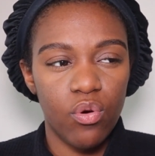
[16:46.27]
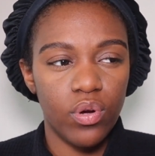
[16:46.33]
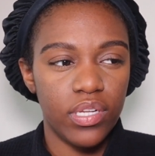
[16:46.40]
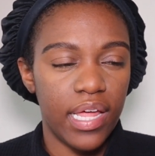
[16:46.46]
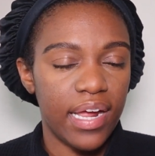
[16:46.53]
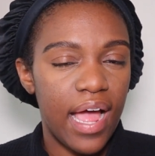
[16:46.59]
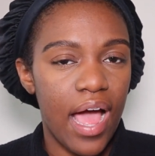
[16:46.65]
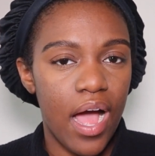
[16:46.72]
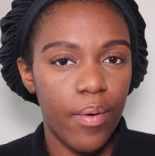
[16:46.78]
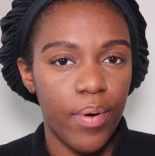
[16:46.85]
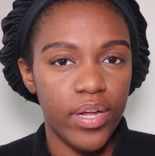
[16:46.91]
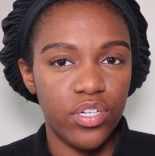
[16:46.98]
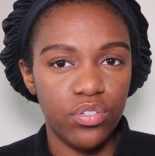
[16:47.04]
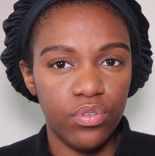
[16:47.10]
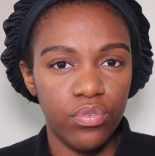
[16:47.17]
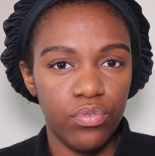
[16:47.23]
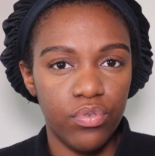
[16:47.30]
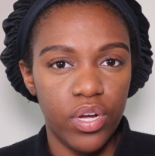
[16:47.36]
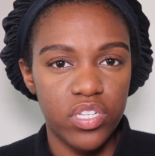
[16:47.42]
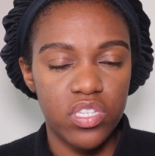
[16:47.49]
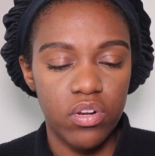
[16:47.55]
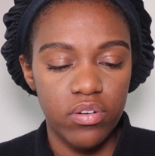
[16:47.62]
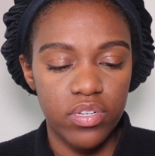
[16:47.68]
on like how I do
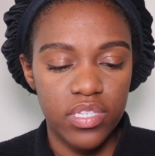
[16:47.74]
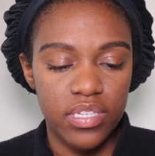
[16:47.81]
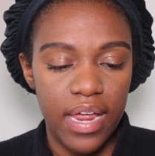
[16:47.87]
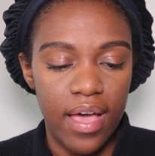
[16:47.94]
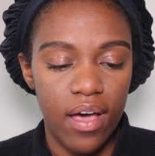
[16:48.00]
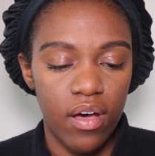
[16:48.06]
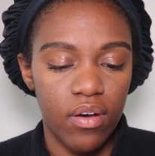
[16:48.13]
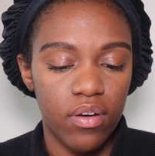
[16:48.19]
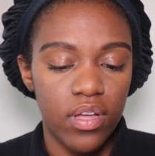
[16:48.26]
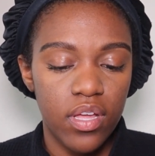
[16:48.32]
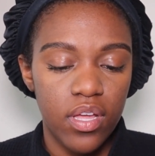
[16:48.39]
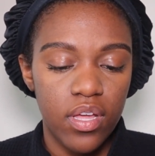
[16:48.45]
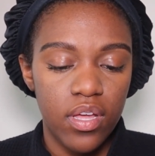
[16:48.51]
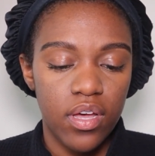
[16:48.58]
a certain style.